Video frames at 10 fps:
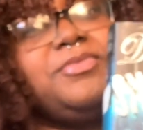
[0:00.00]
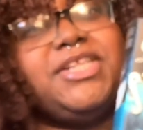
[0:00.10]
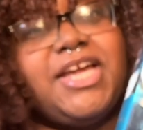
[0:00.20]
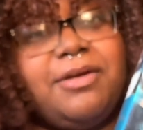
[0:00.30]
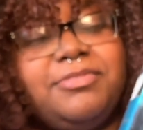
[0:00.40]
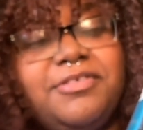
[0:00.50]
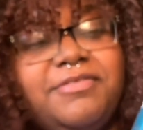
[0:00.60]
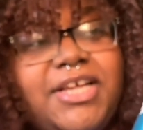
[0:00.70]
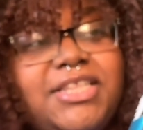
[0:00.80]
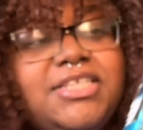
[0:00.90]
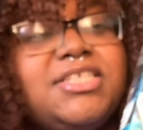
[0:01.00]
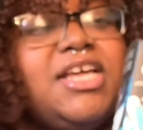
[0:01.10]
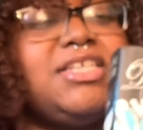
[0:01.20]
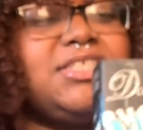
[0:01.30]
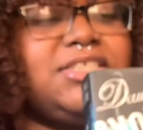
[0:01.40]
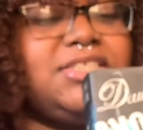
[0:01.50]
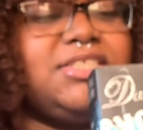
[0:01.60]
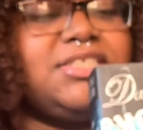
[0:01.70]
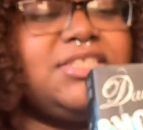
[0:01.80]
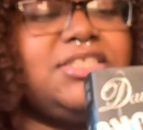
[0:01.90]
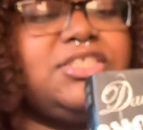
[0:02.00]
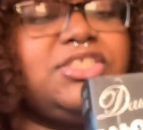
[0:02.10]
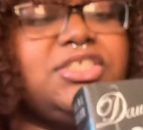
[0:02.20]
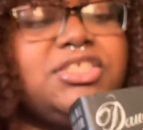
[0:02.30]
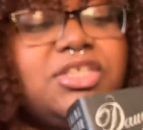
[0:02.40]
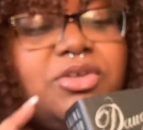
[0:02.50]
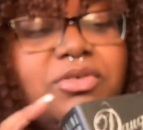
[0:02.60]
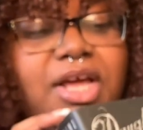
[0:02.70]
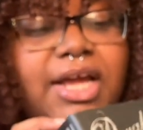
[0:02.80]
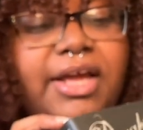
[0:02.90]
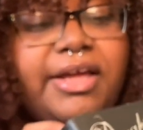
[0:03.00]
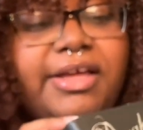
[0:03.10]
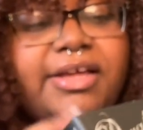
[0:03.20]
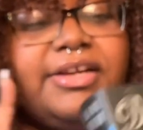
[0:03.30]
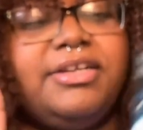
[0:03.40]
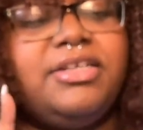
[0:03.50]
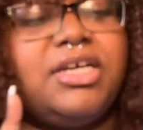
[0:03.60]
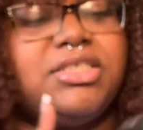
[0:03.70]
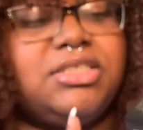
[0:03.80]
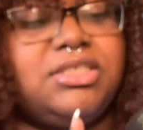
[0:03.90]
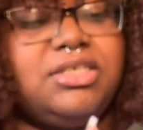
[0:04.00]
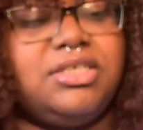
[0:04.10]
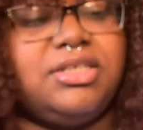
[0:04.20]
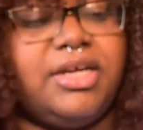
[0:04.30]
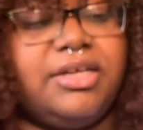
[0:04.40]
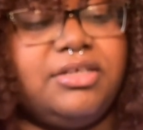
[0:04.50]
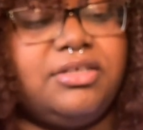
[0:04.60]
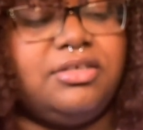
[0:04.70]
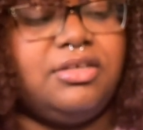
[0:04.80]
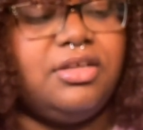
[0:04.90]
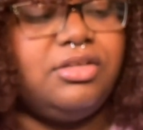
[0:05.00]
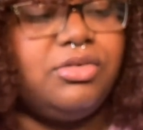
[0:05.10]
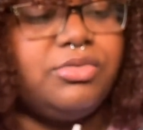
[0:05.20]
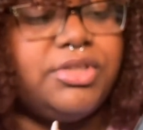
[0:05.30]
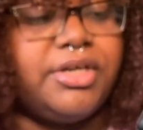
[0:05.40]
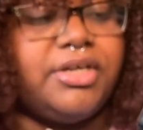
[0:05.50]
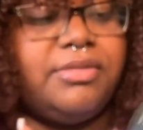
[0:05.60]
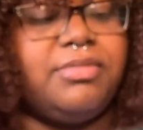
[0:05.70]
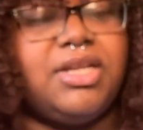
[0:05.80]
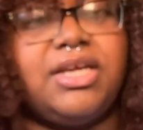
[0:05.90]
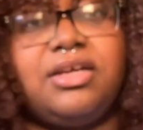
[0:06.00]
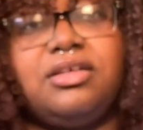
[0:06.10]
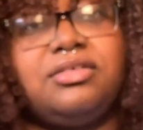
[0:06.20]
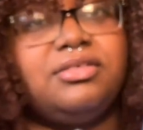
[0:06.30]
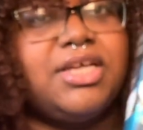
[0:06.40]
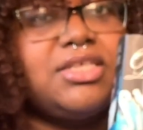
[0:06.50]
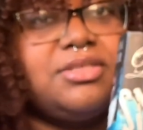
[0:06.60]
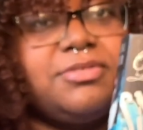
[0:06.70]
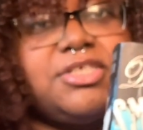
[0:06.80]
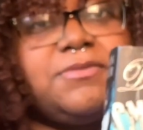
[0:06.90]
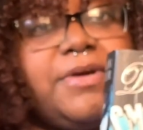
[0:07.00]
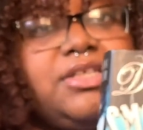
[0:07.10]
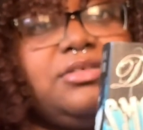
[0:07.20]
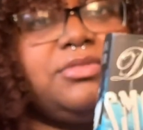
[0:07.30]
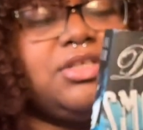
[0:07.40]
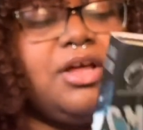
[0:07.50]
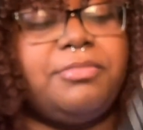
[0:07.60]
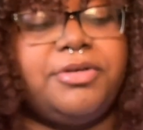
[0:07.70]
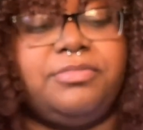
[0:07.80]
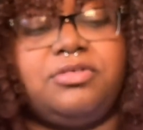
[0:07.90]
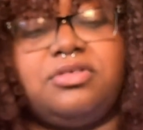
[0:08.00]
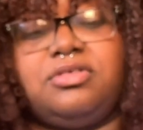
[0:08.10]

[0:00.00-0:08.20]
happy to find this, and it's in decent condition. It's a little like dusty and like a little dirty, but like that's to be expected with the library book.